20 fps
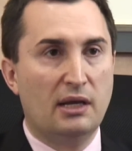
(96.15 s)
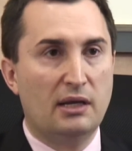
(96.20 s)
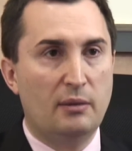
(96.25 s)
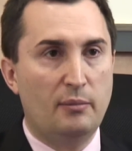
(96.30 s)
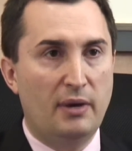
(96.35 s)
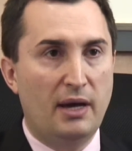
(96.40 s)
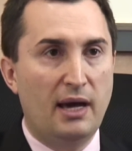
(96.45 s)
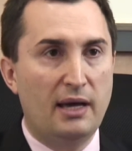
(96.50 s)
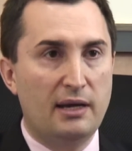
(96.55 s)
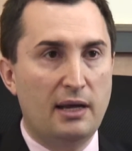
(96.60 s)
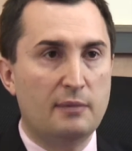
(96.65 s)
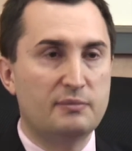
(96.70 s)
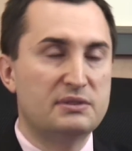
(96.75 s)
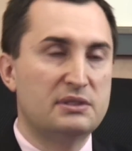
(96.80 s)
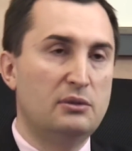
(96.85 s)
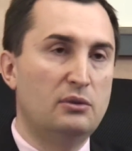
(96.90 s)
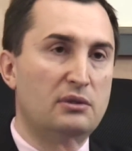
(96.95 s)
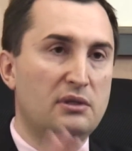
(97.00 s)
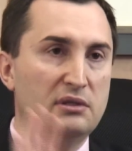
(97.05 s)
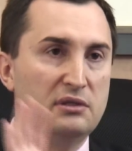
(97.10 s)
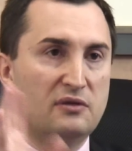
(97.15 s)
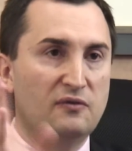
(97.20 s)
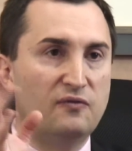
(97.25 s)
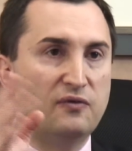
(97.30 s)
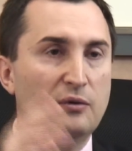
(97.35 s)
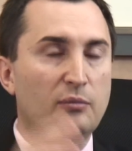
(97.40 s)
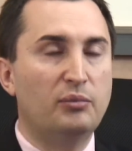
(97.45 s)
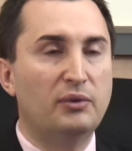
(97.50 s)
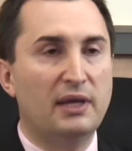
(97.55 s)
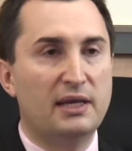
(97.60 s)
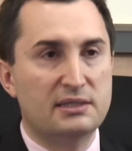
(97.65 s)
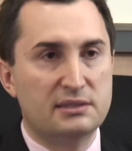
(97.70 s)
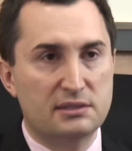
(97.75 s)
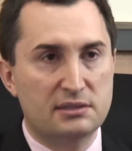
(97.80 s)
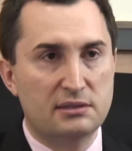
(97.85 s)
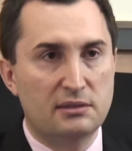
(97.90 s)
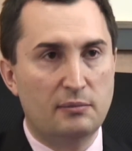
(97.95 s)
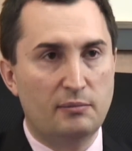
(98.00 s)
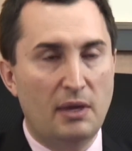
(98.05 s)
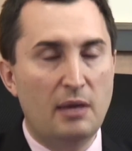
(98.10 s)
on the body absolutely in different place.
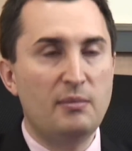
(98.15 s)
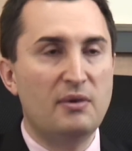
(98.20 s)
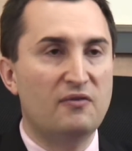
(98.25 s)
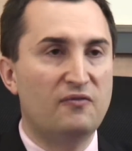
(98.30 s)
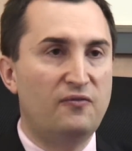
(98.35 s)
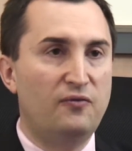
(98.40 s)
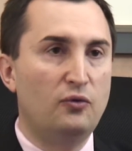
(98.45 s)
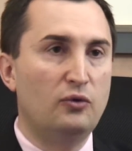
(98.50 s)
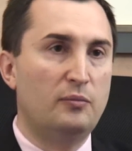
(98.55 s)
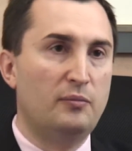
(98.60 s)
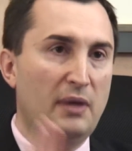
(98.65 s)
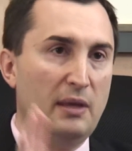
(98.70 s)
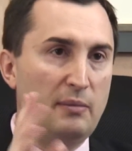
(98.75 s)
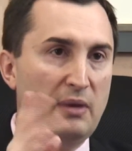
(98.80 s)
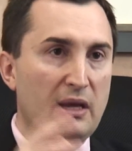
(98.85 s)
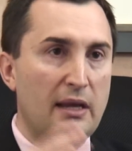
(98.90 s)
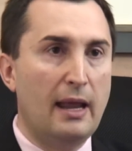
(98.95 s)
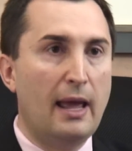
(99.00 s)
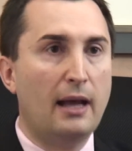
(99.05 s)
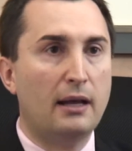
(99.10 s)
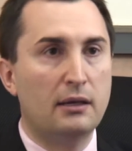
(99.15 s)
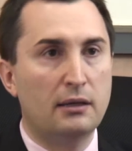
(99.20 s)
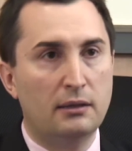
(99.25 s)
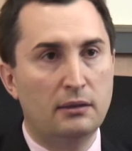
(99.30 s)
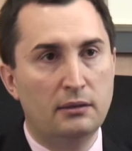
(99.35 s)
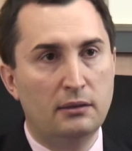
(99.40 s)
Maybe a foot, maybe a neck.